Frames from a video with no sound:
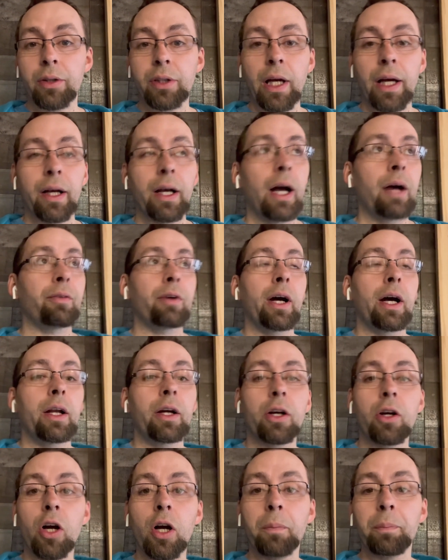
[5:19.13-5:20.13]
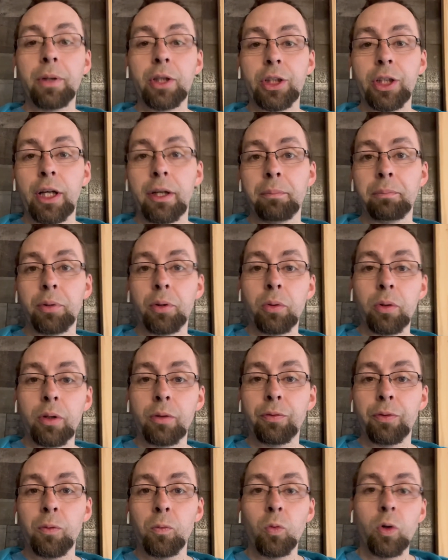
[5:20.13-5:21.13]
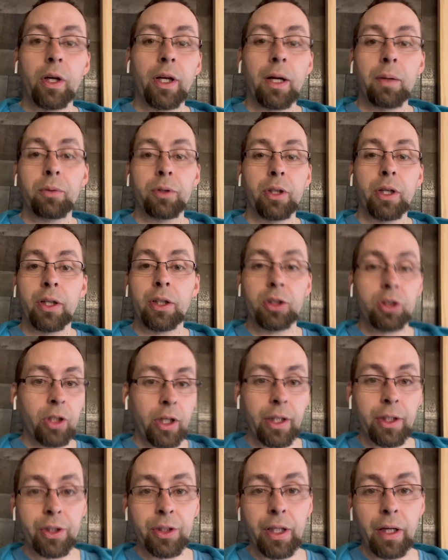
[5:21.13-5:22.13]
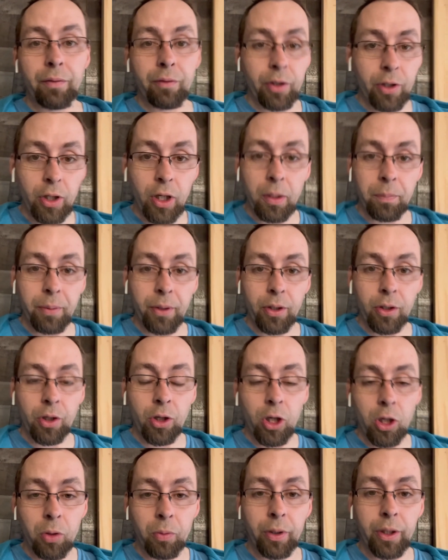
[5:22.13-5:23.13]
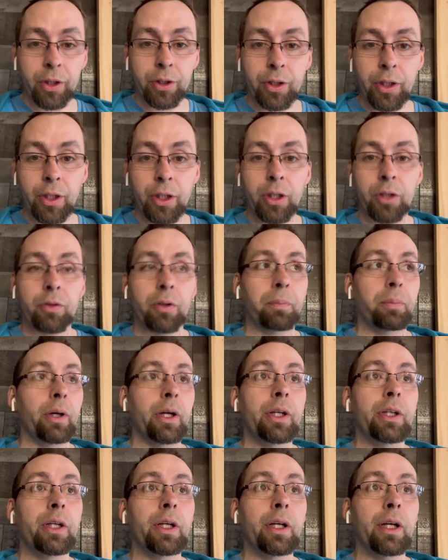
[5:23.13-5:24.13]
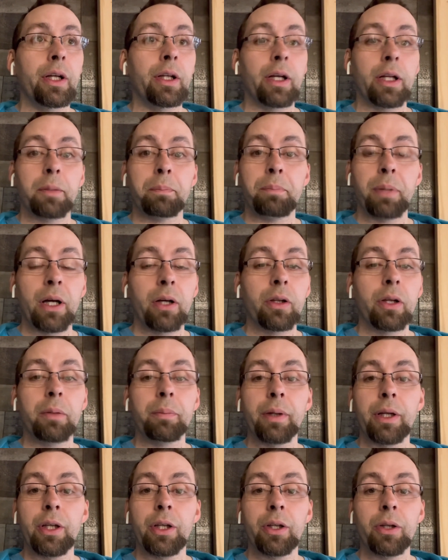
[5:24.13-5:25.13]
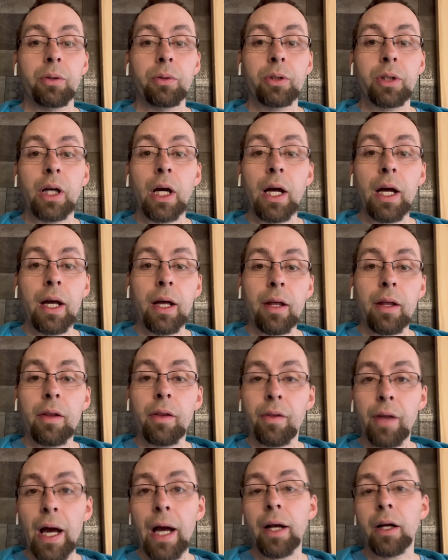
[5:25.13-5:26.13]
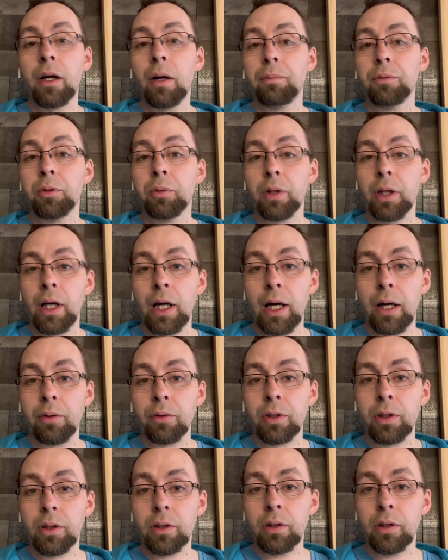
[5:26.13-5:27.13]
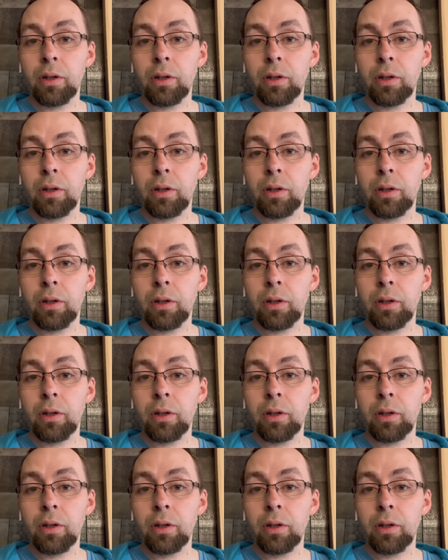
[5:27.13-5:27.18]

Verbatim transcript: Heck, I've got a carpet shampooer from when I was going to try and save the carpet in the hallway instead of just replacing it. It's barely been used. That comes with the house.